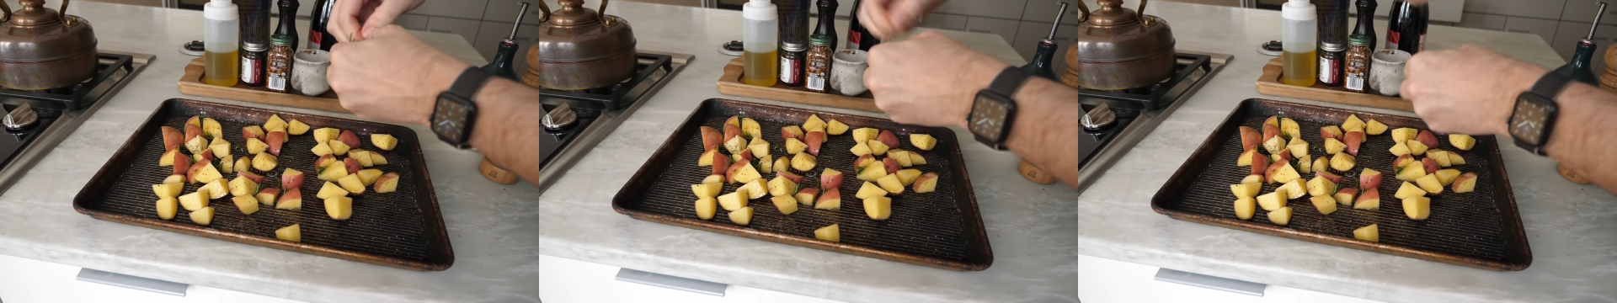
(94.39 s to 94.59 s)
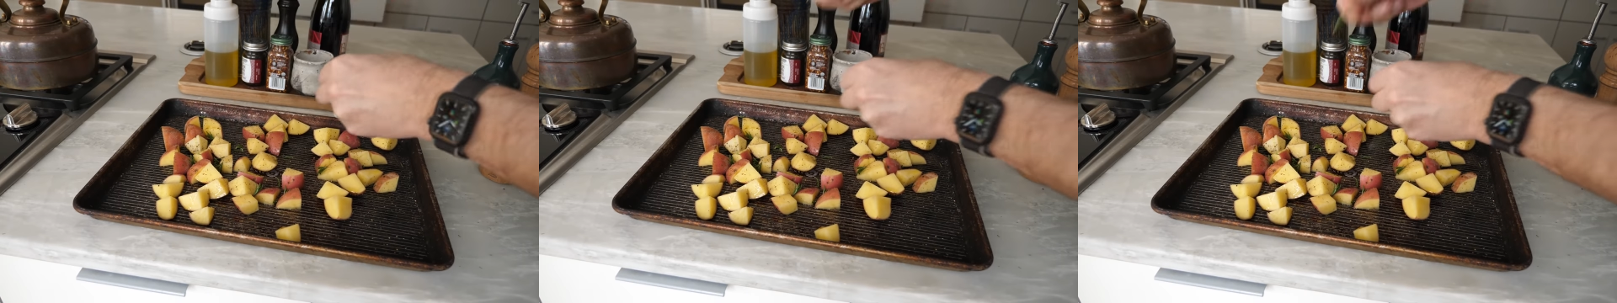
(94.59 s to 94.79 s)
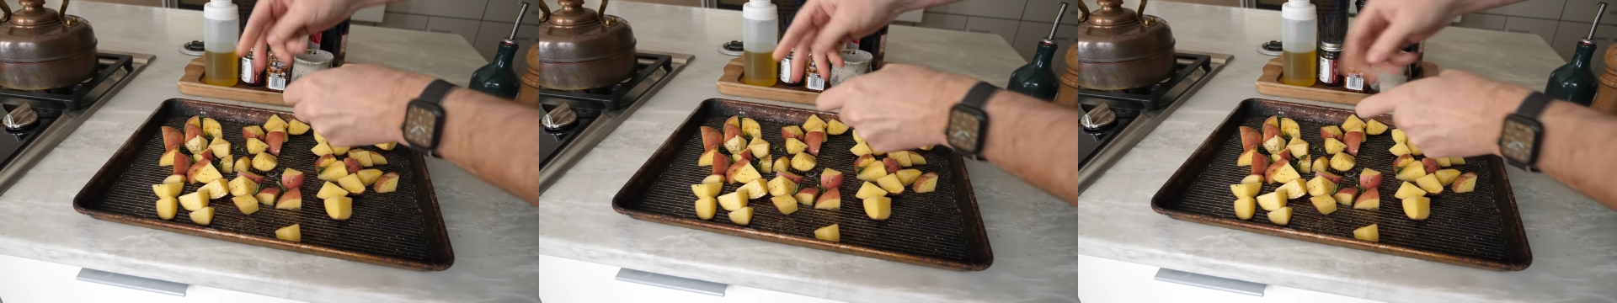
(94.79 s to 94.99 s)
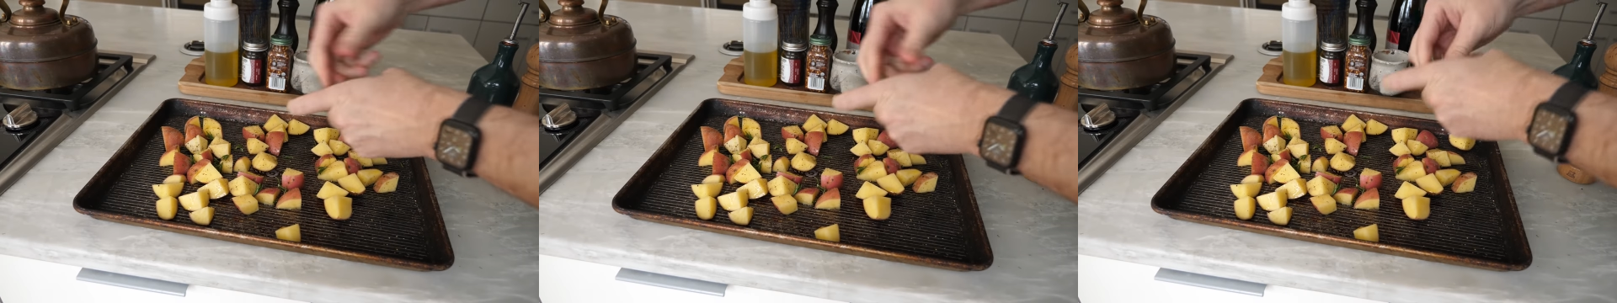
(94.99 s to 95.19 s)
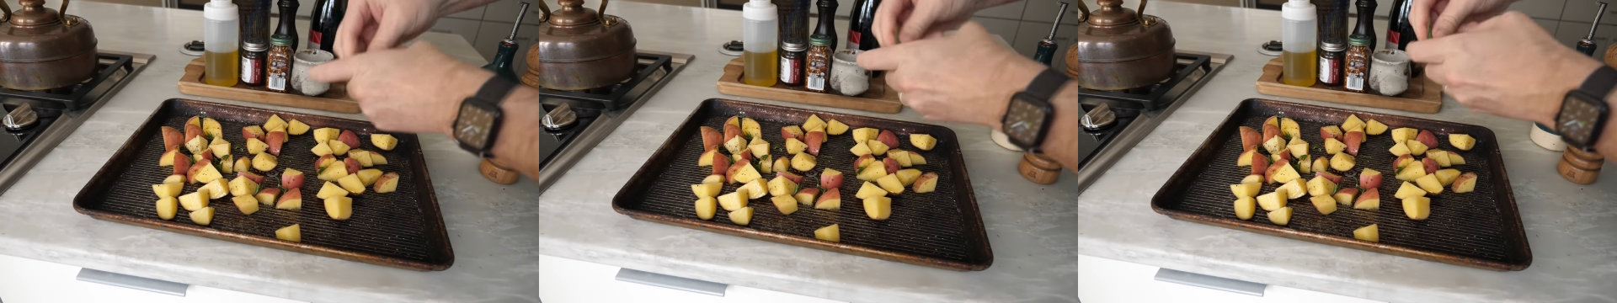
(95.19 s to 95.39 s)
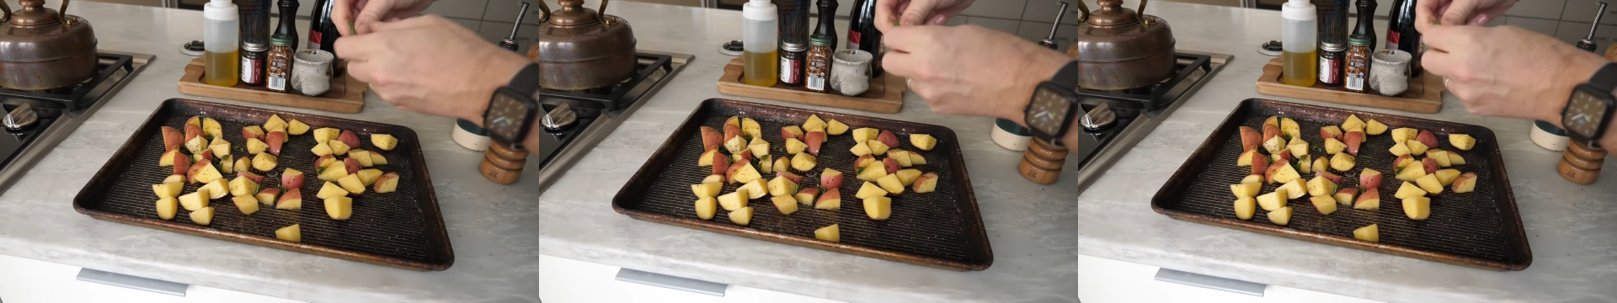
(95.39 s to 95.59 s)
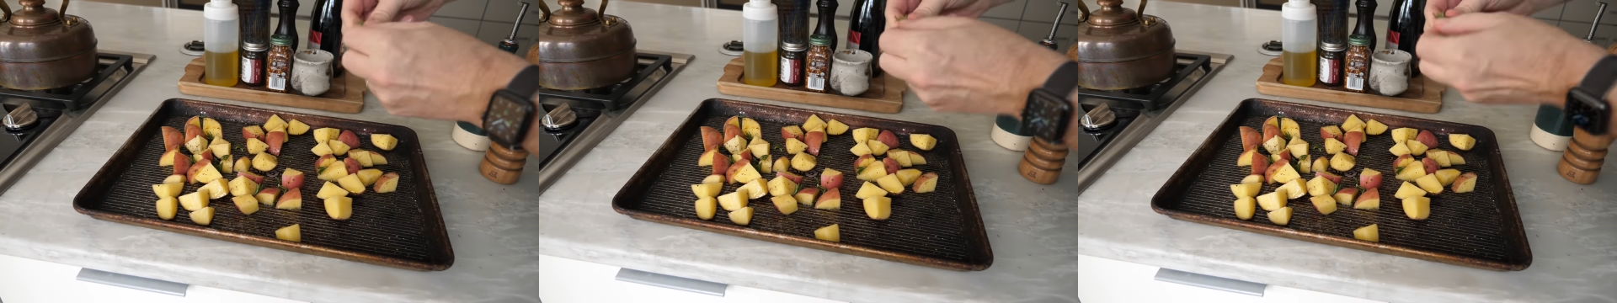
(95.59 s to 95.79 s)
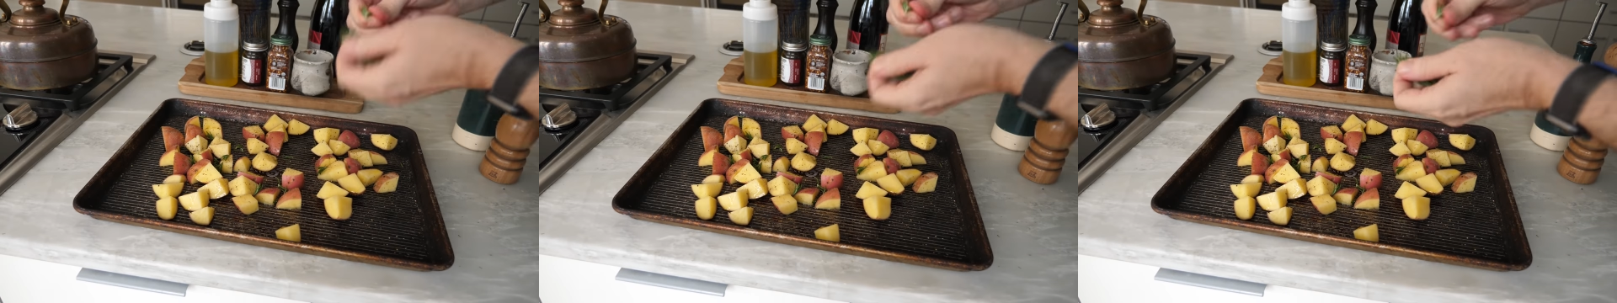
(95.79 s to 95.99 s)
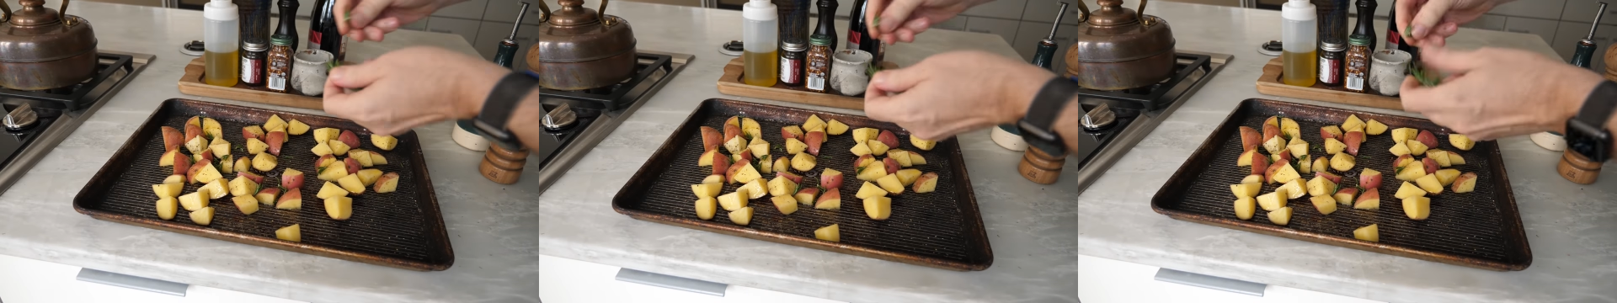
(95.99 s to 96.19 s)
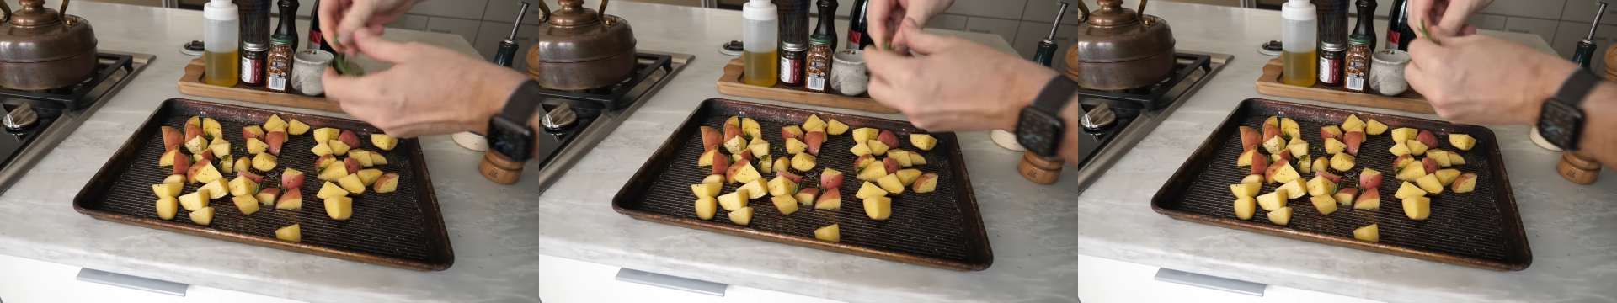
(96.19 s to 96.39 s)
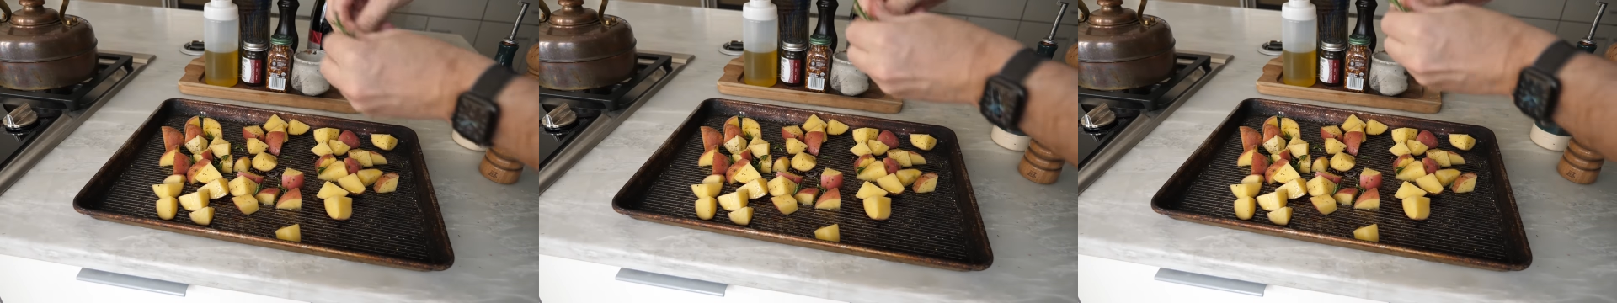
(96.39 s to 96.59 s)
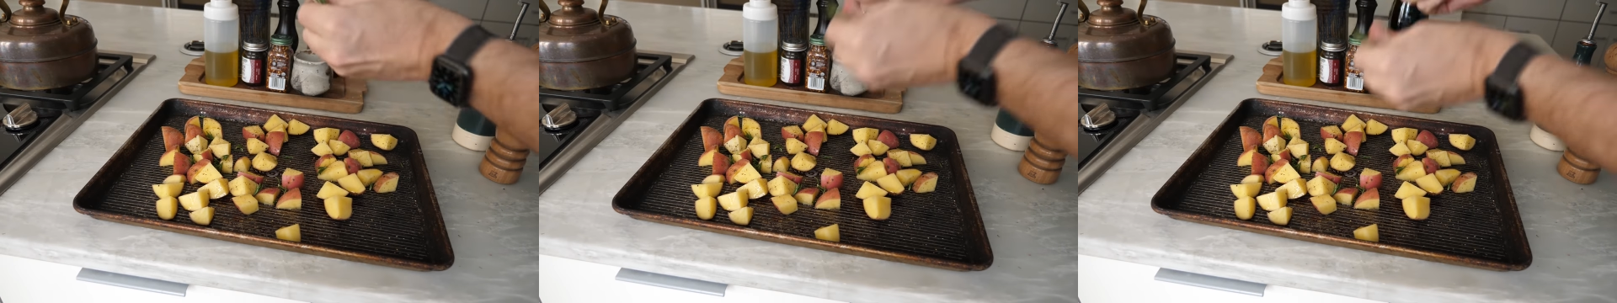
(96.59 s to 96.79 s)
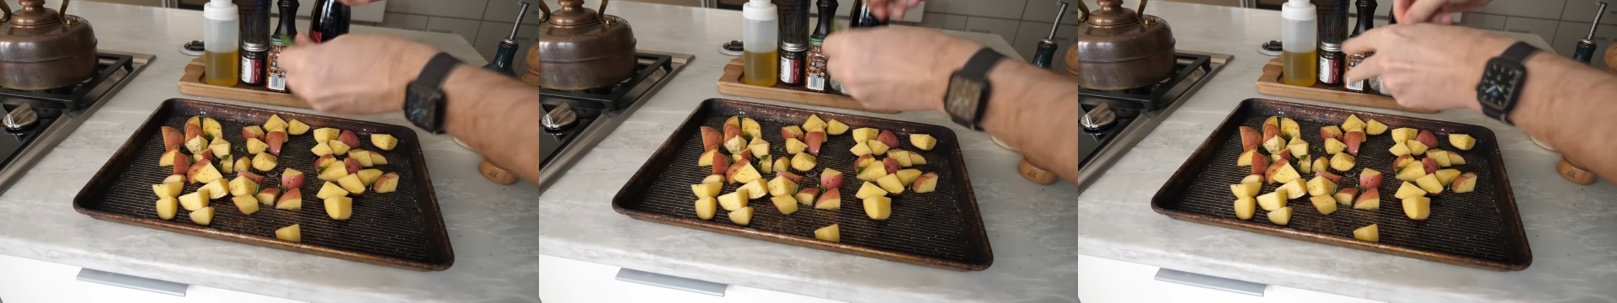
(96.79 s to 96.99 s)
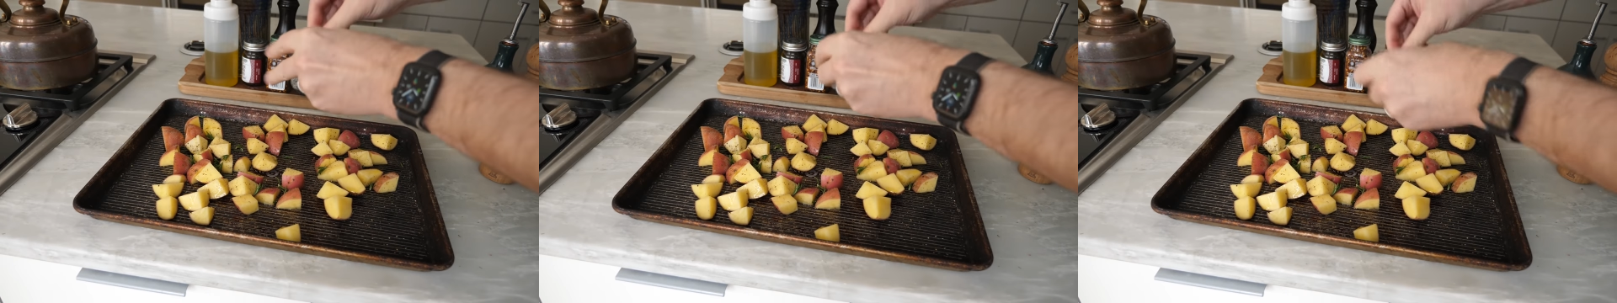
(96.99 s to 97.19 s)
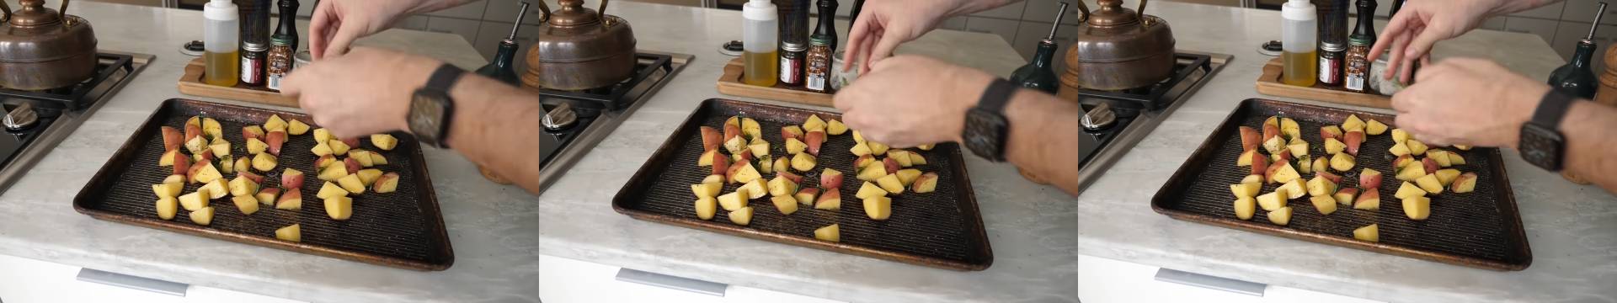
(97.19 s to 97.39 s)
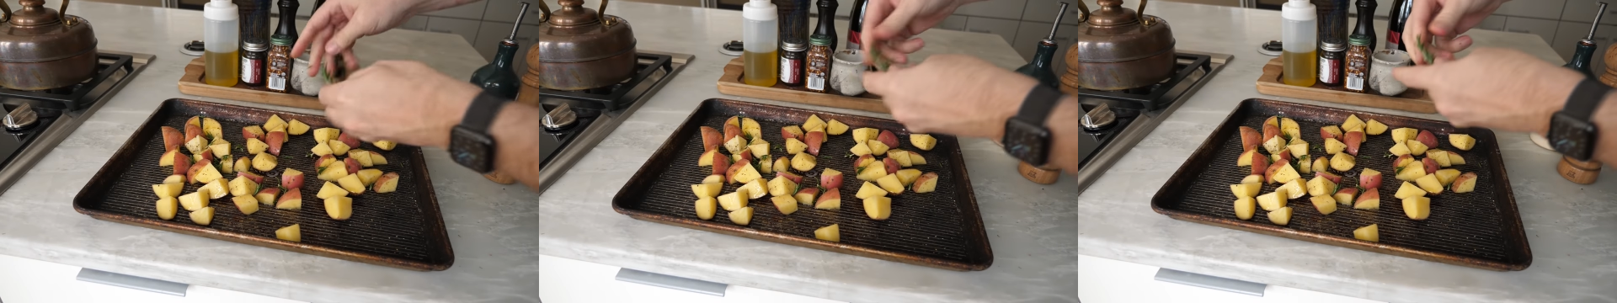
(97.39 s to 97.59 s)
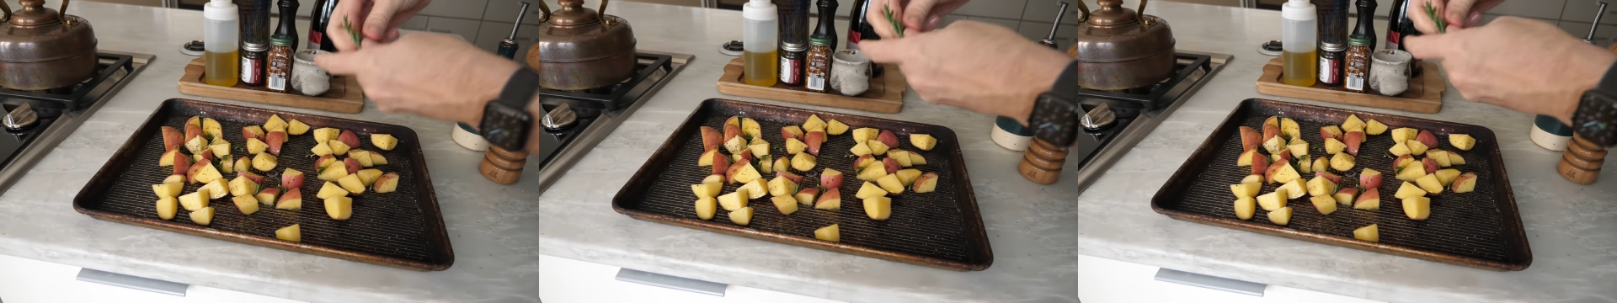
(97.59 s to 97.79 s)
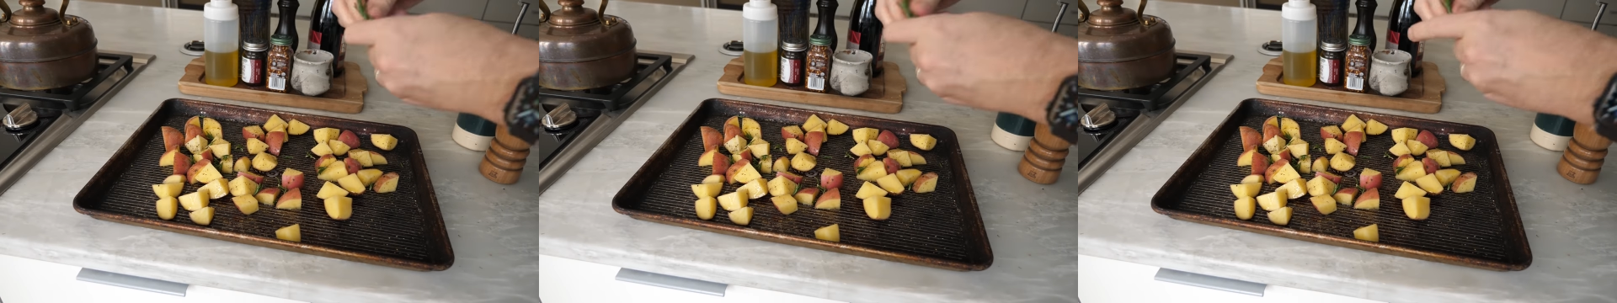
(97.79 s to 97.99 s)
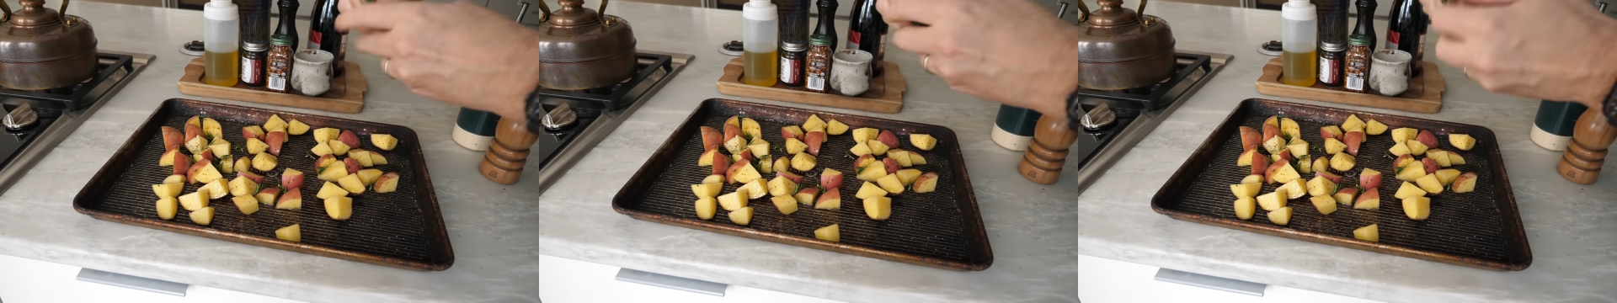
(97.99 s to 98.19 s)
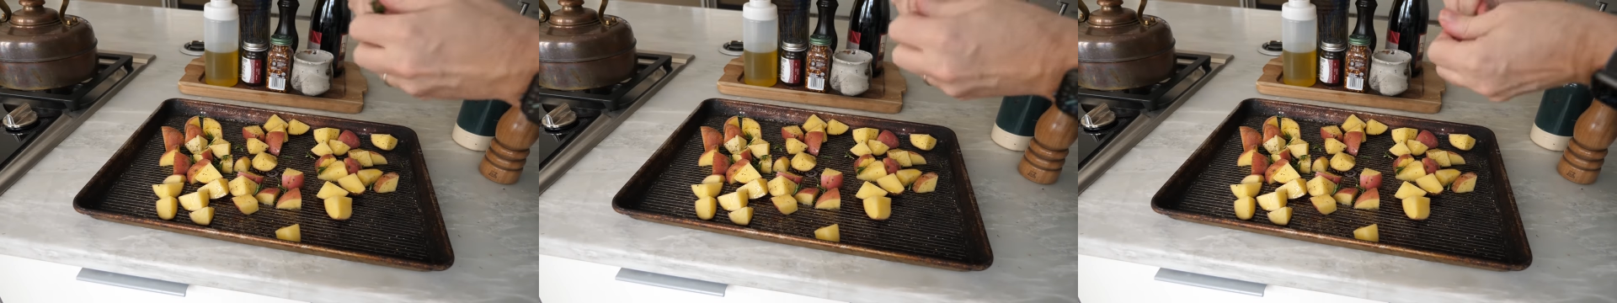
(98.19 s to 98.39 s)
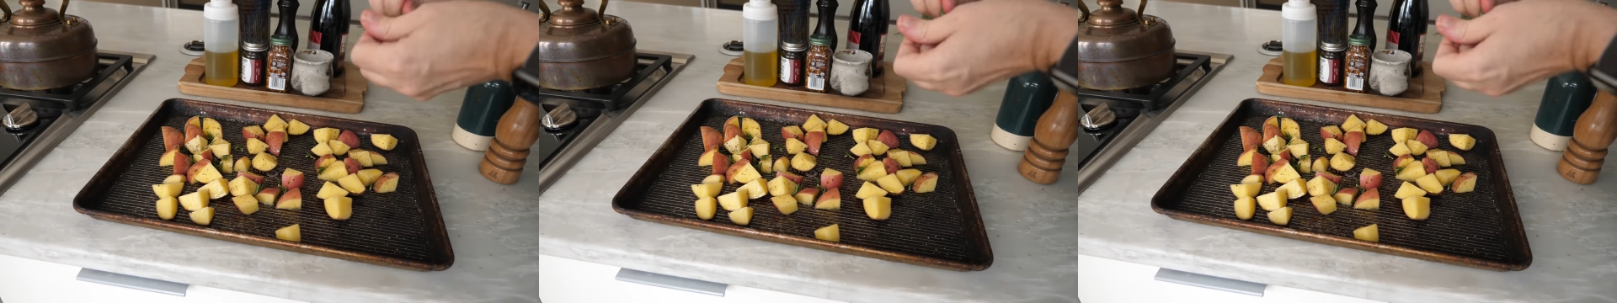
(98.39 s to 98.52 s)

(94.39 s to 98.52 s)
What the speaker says: No face is visible, so there are no lips to read.